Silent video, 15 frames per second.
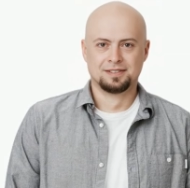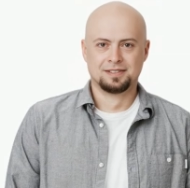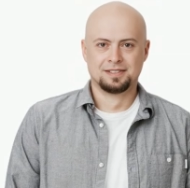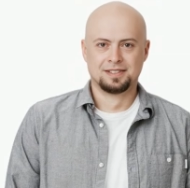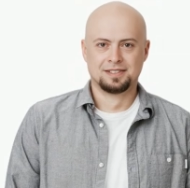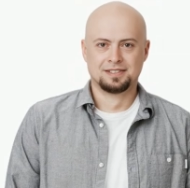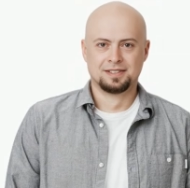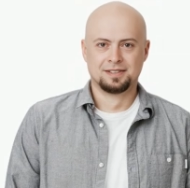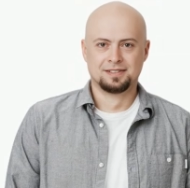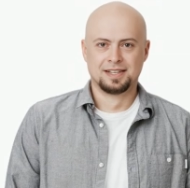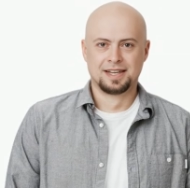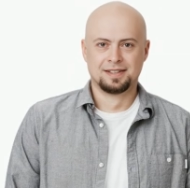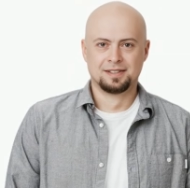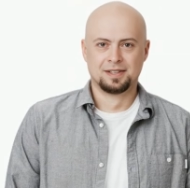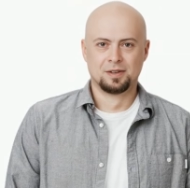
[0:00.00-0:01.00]
the distant
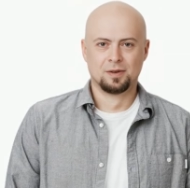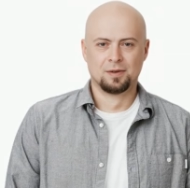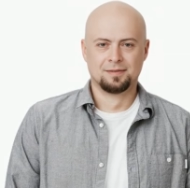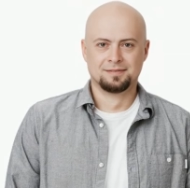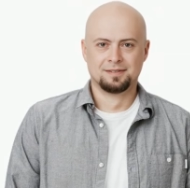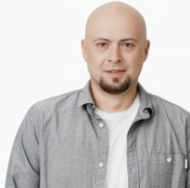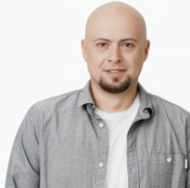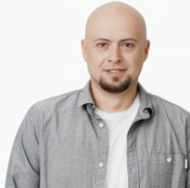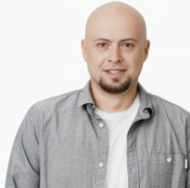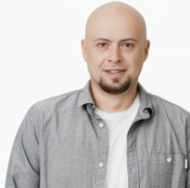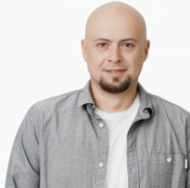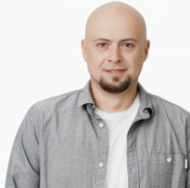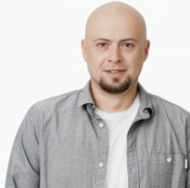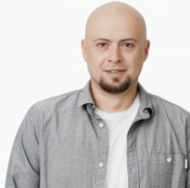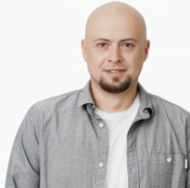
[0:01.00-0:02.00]
echo of
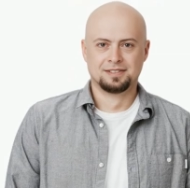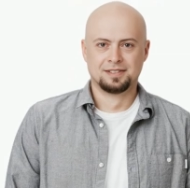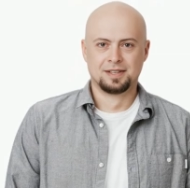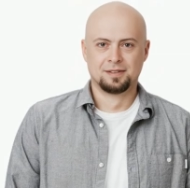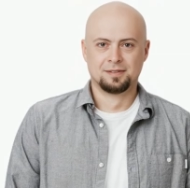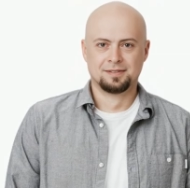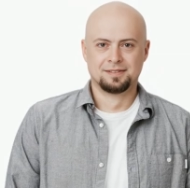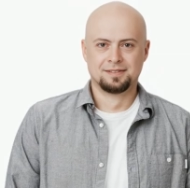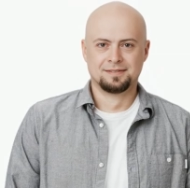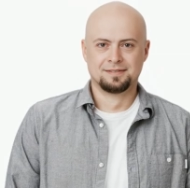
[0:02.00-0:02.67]
footsteps on stone.